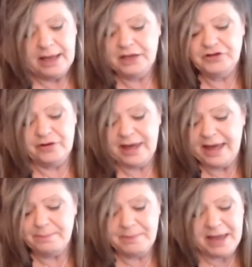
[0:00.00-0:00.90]
and you
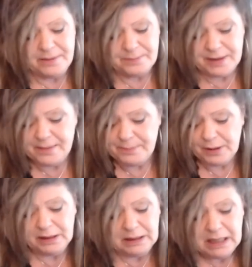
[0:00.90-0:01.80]
can't make
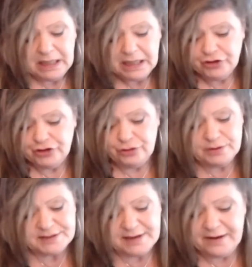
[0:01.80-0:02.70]
people do
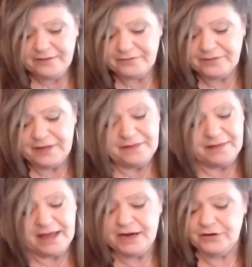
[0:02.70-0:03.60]
stuff that
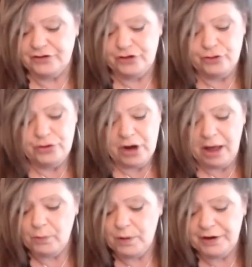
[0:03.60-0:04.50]
they do
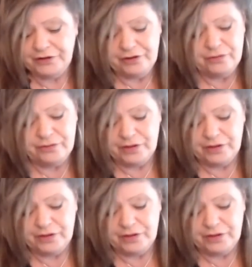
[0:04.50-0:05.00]
not want to do.